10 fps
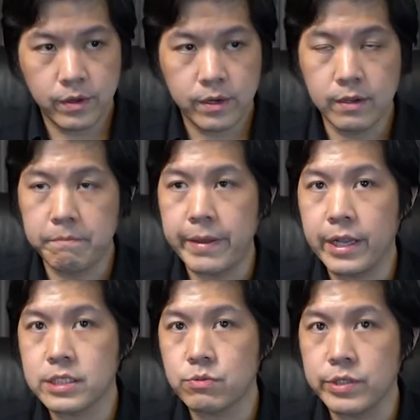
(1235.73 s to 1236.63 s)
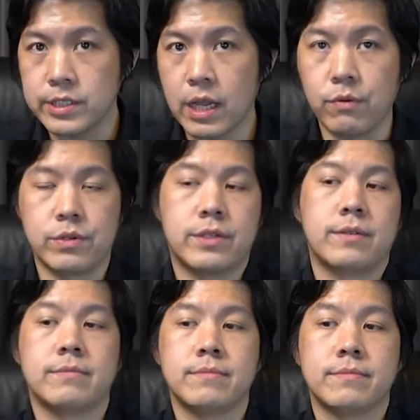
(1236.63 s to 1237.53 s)
the best result,
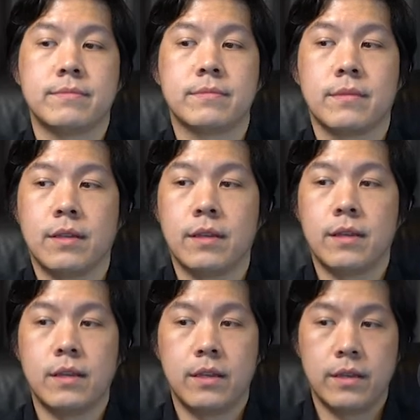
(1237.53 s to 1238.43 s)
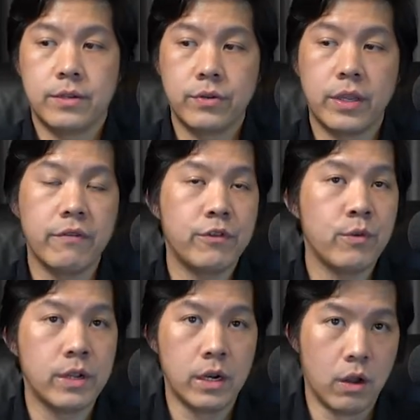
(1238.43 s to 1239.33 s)
to give you
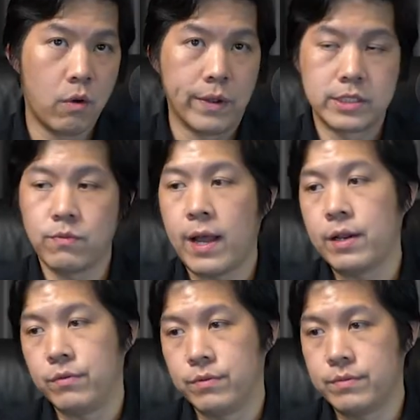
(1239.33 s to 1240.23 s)
the lowest value.